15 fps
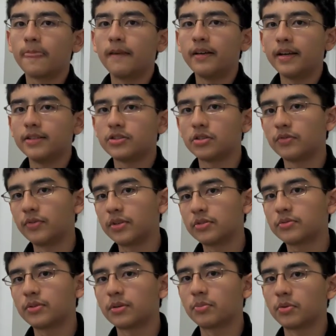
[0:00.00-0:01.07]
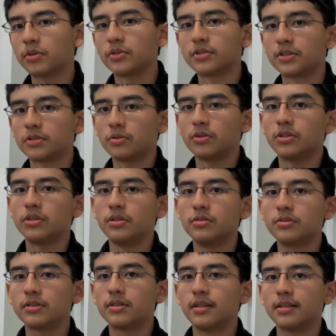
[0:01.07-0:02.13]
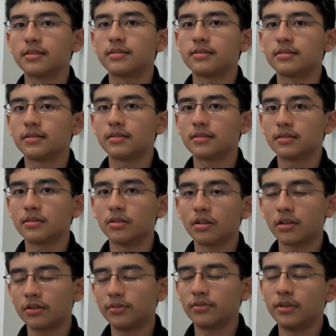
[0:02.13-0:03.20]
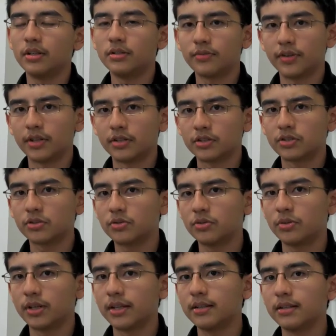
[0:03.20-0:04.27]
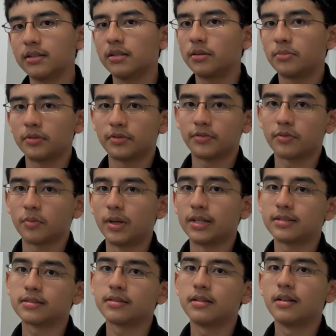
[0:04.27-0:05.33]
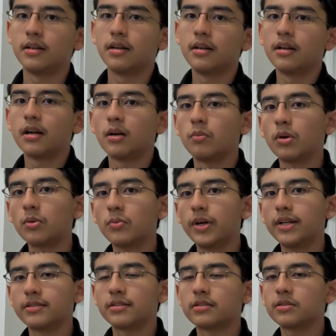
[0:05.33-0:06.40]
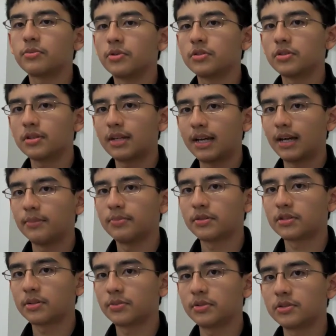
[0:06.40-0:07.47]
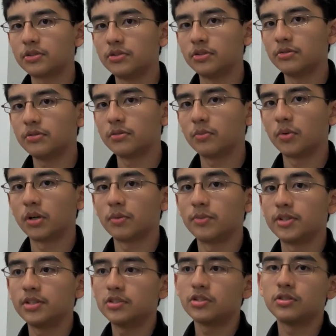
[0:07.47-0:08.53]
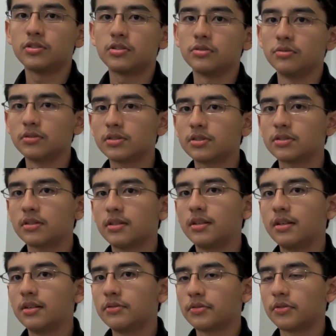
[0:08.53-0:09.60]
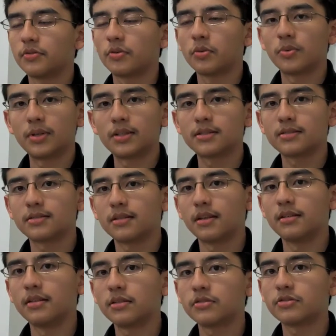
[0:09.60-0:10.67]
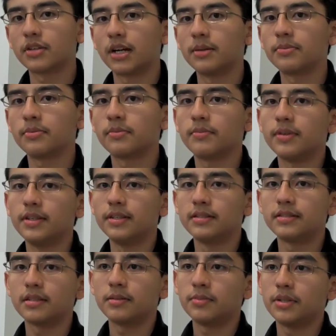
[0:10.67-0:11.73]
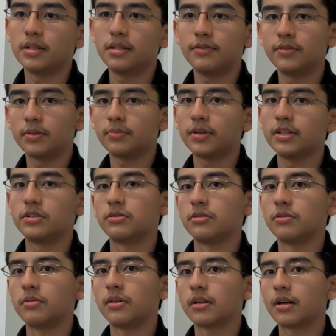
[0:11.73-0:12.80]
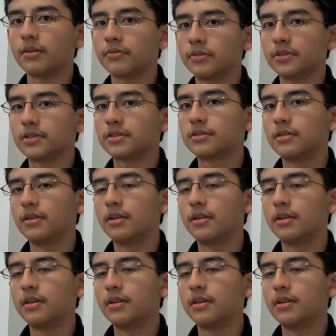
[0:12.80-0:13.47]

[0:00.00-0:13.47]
And so Inventors Without Borders is going to use this Young Innovators Toolkit in a number of different ways. One way is a summer camp, a summer institute, where we teach it to students for 4 weeks. Another type is it can be even applied to a conference,